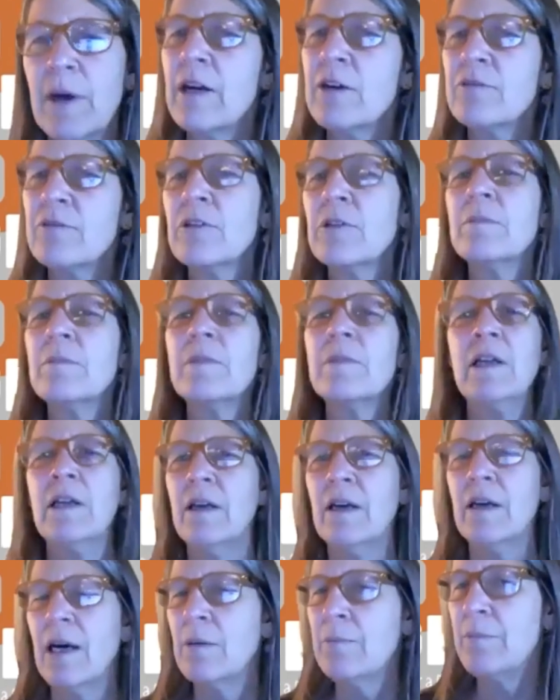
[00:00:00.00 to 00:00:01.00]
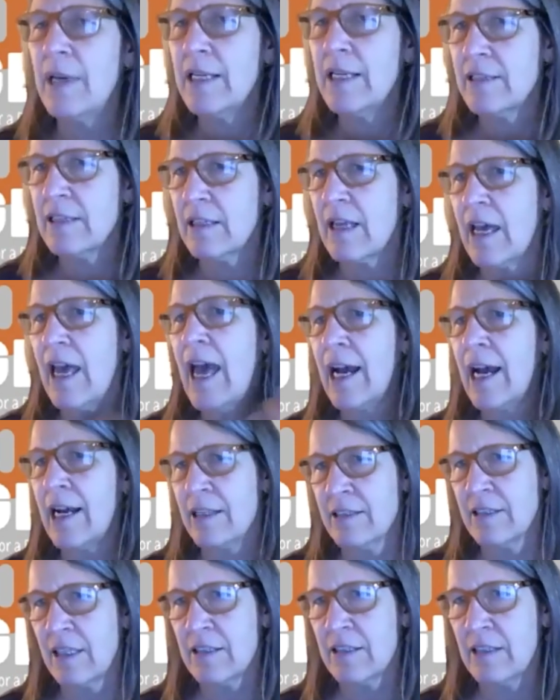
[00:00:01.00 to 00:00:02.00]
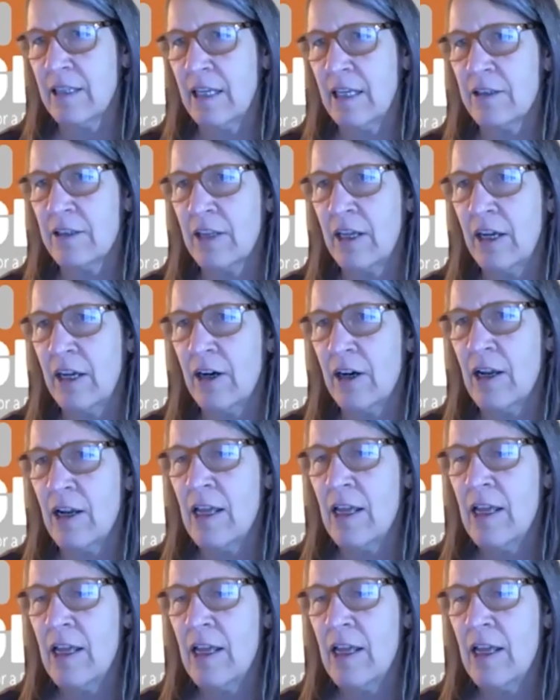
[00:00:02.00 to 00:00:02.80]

from a basic access to healthcare.